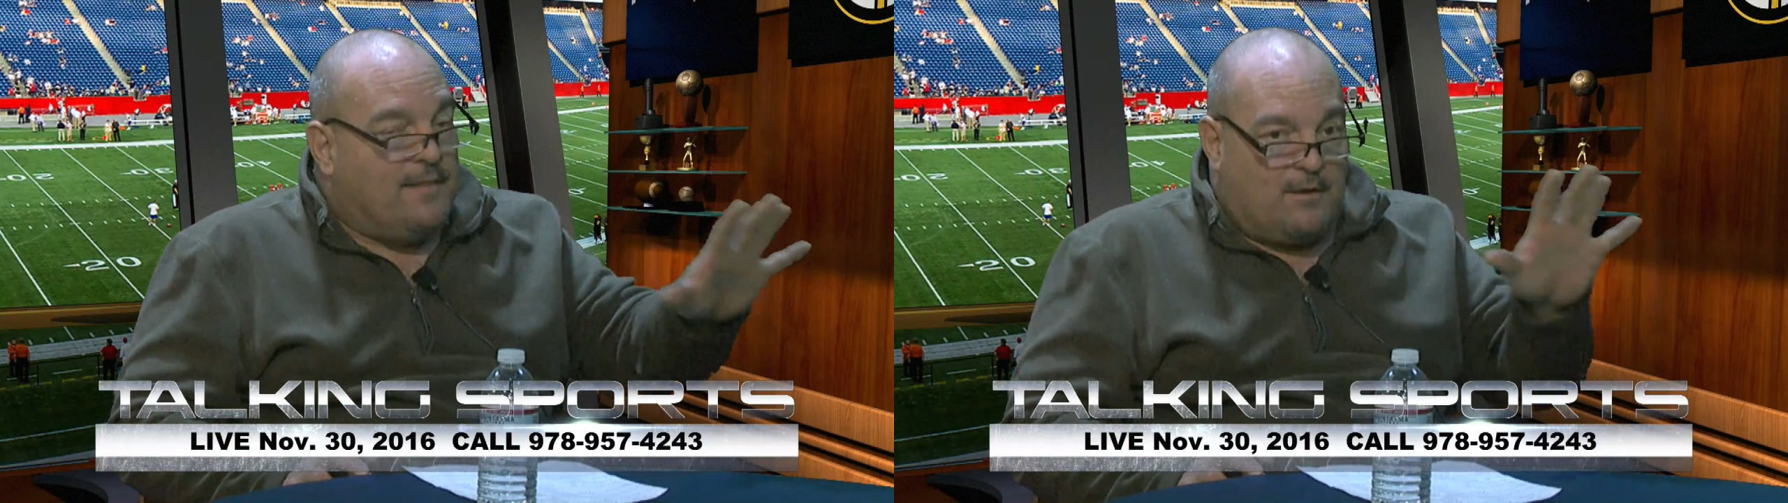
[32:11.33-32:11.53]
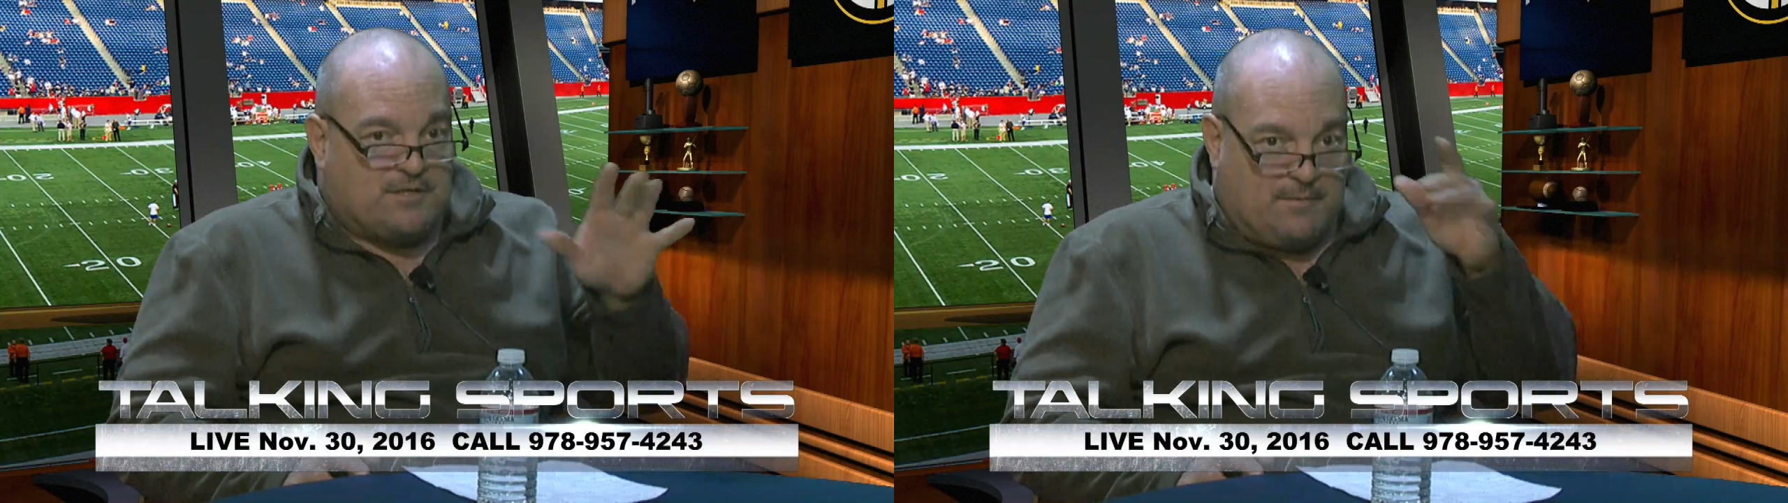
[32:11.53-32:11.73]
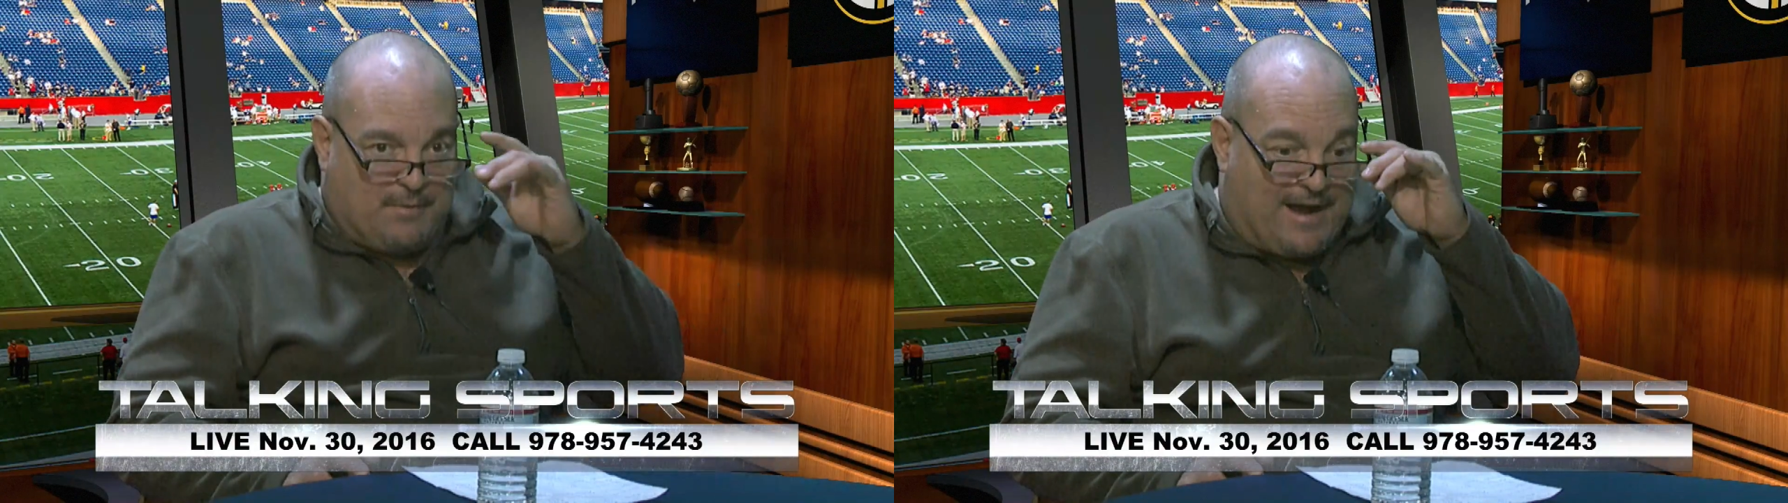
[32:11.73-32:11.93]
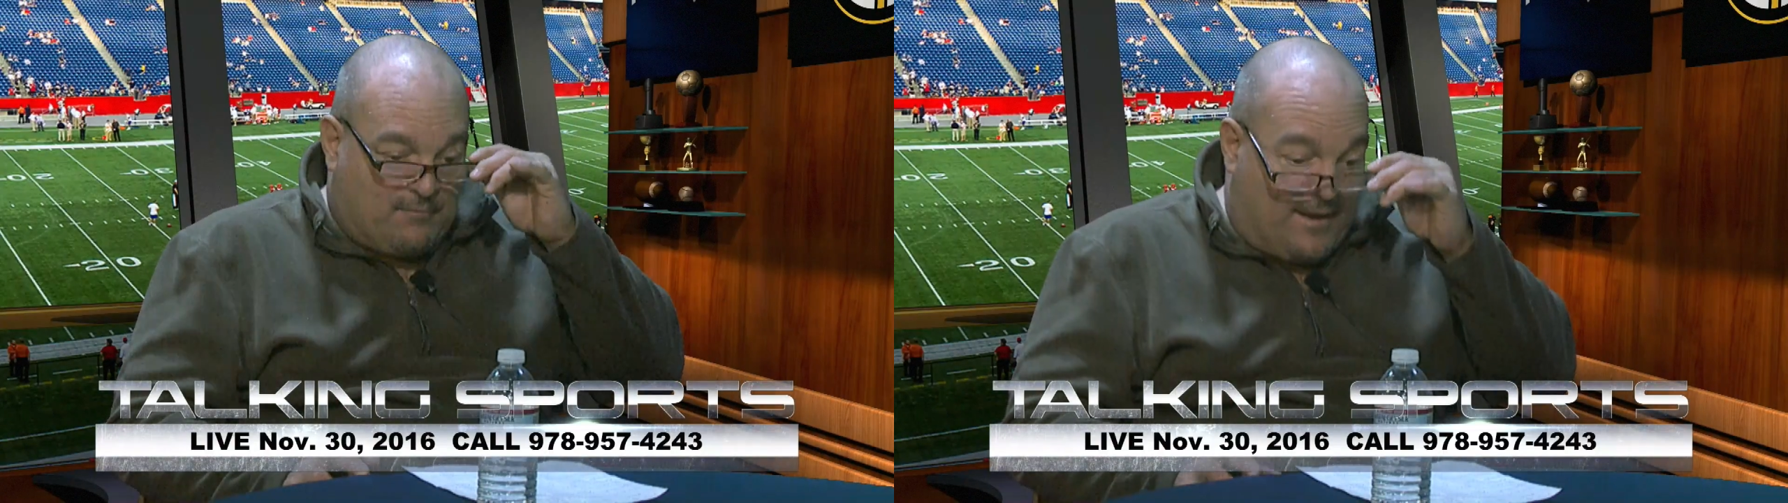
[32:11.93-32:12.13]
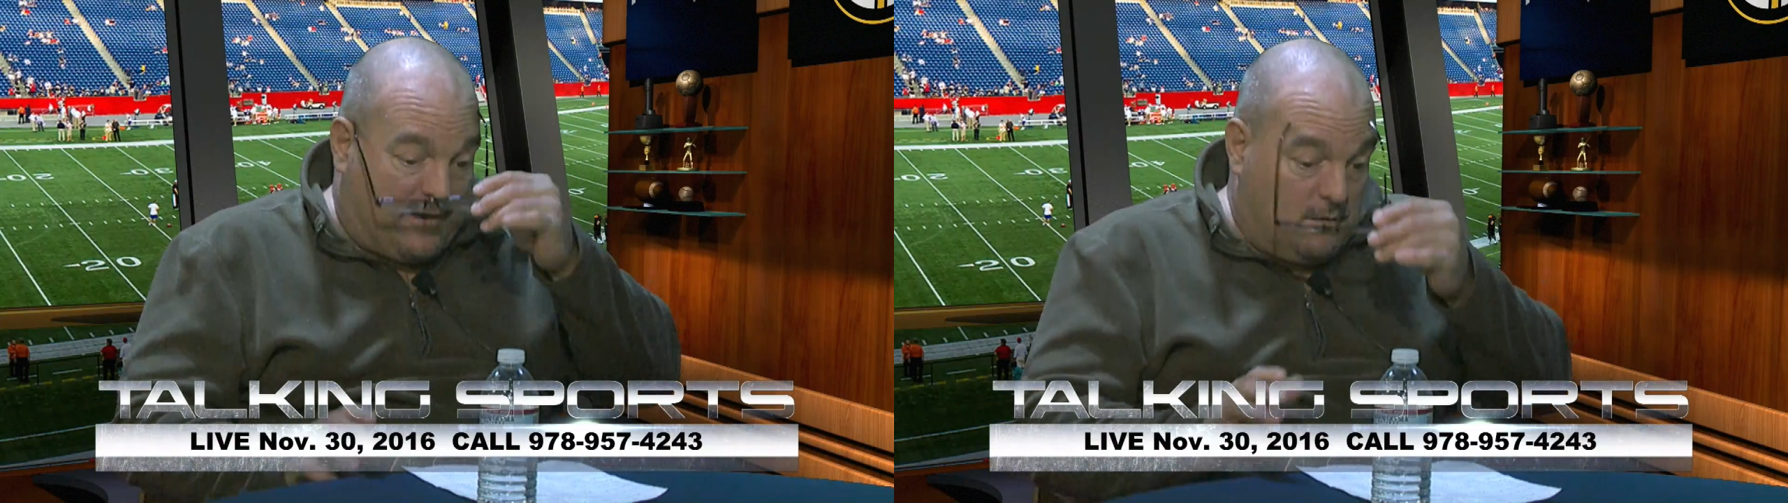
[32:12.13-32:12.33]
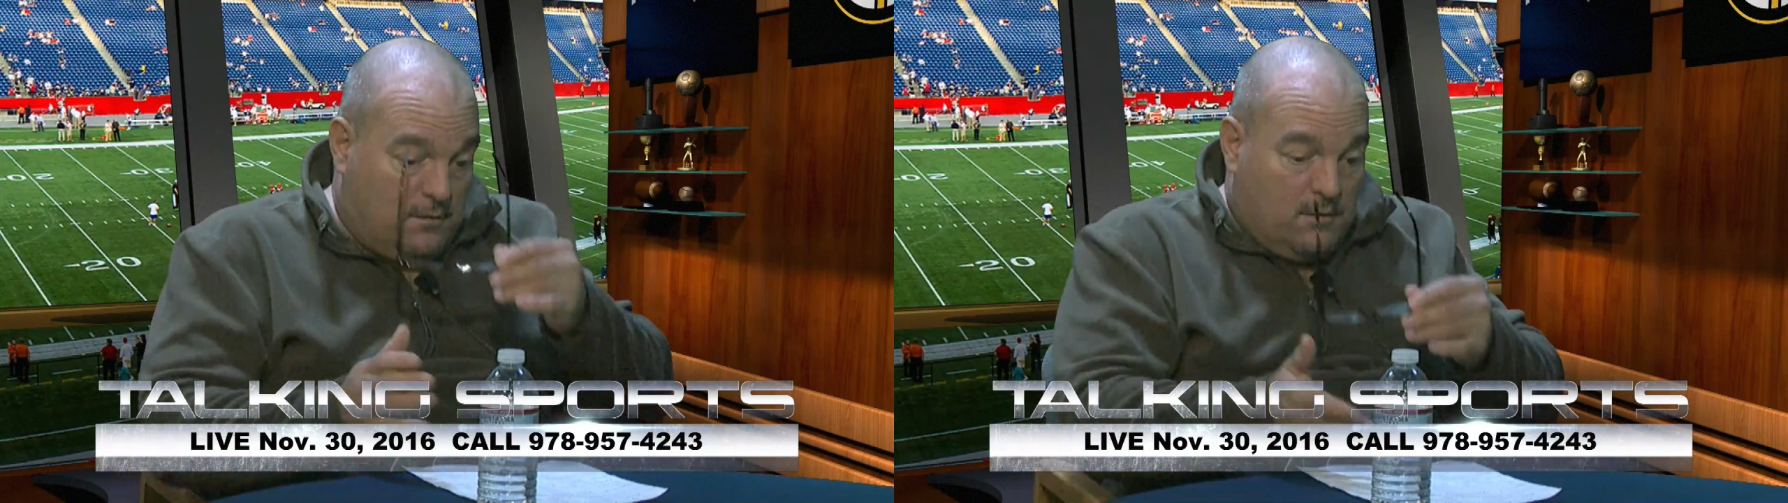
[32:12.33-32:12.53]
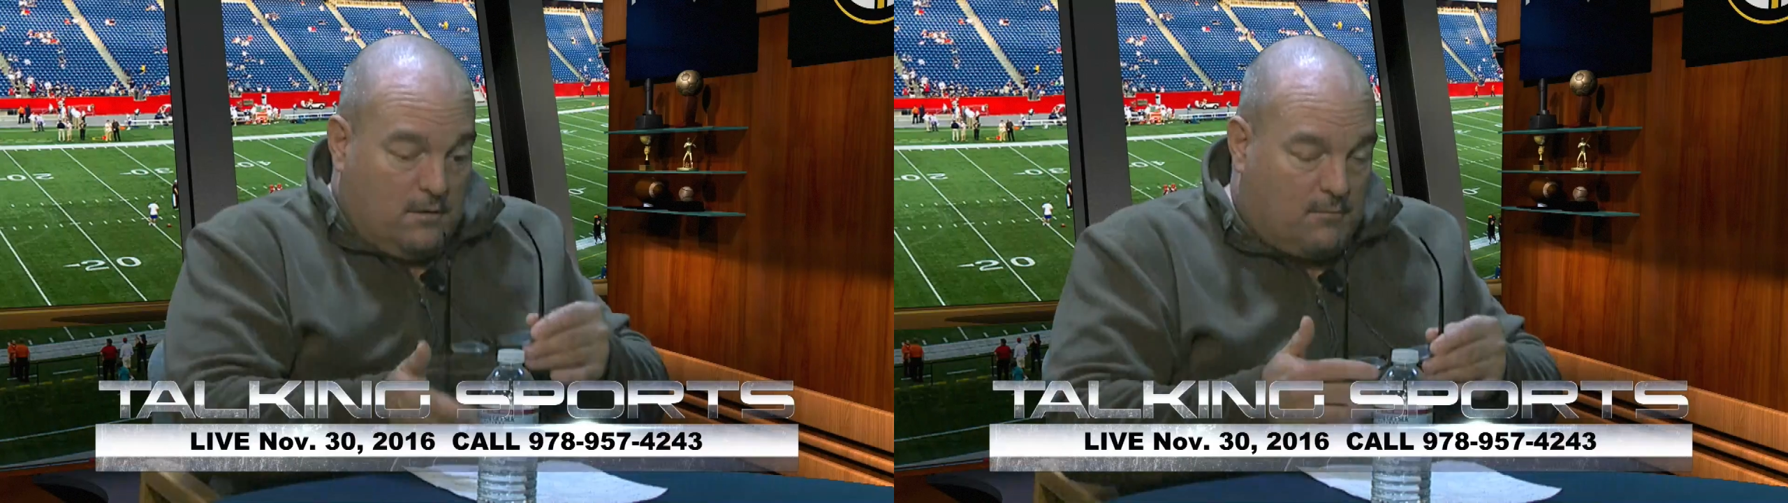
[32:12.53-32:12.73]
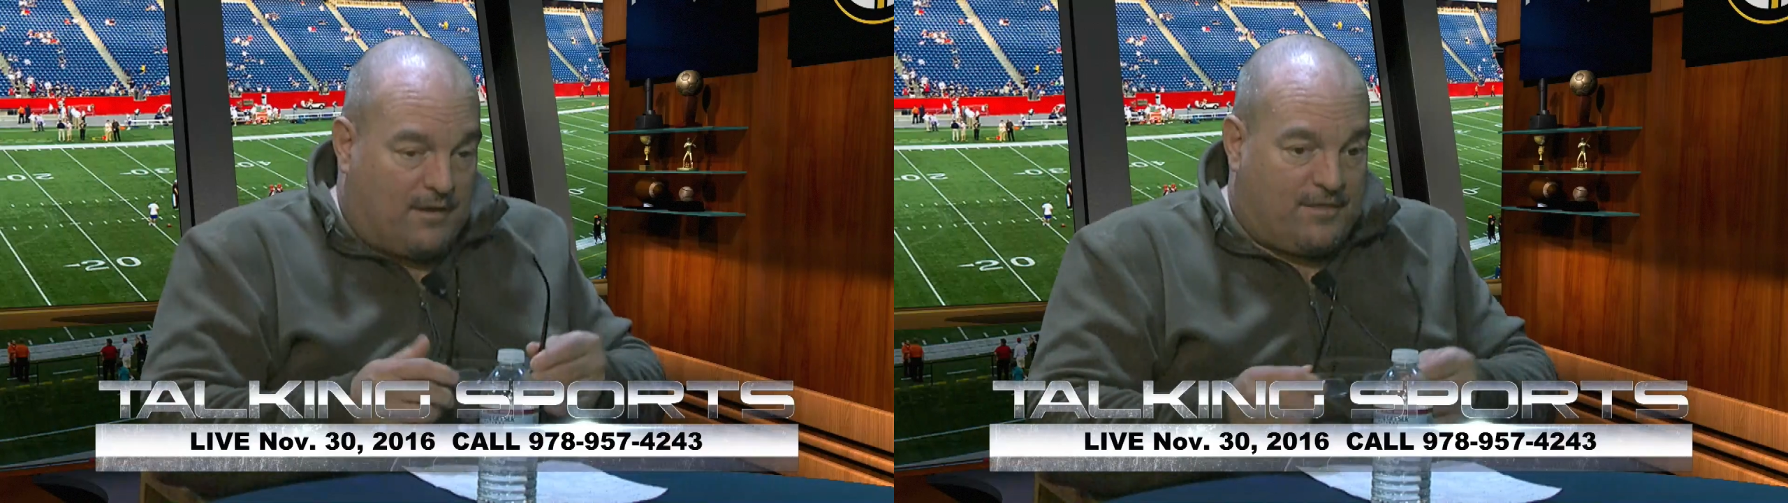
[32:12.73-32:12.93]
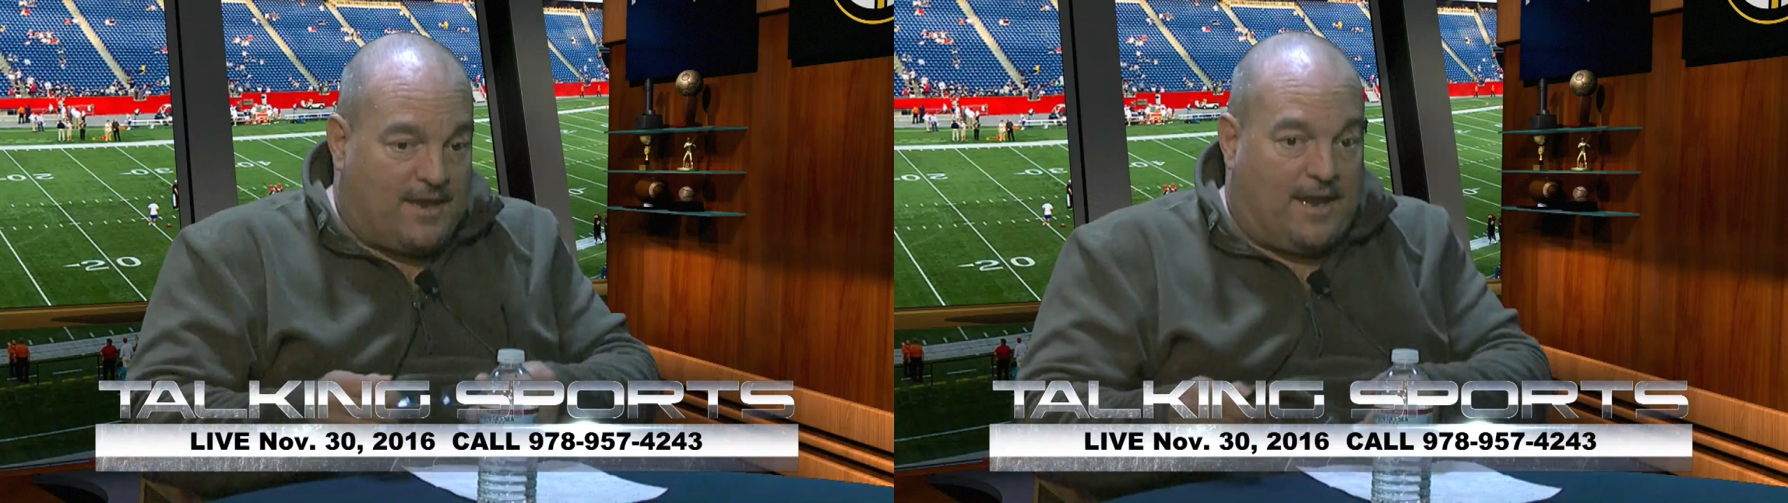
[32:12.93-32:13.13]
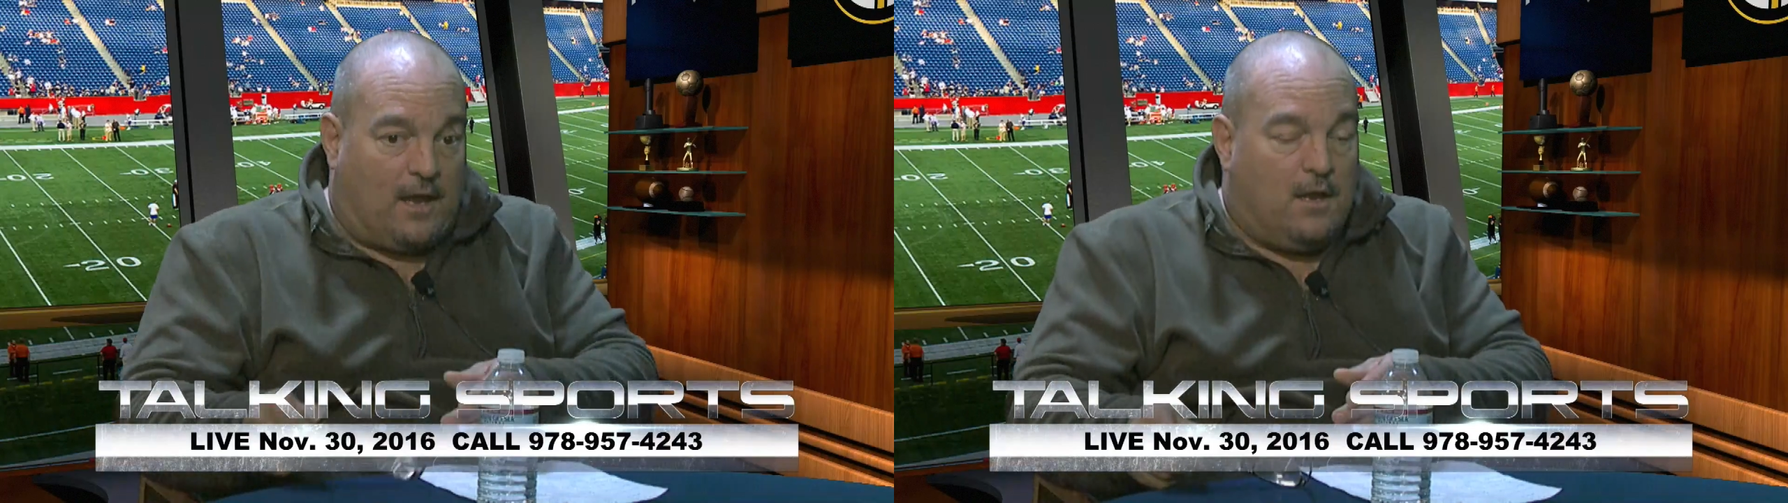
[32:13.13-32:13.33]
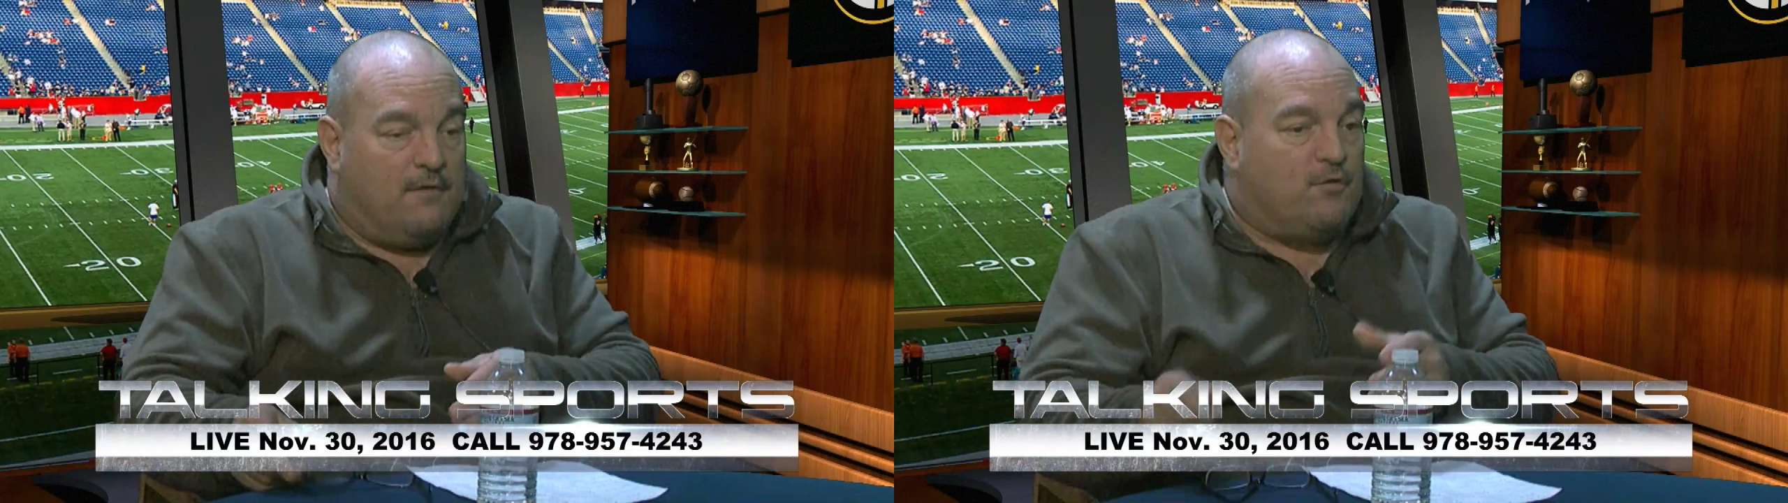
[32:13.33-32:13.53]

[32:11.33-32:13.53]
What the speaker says: That was going to be part of my thing here.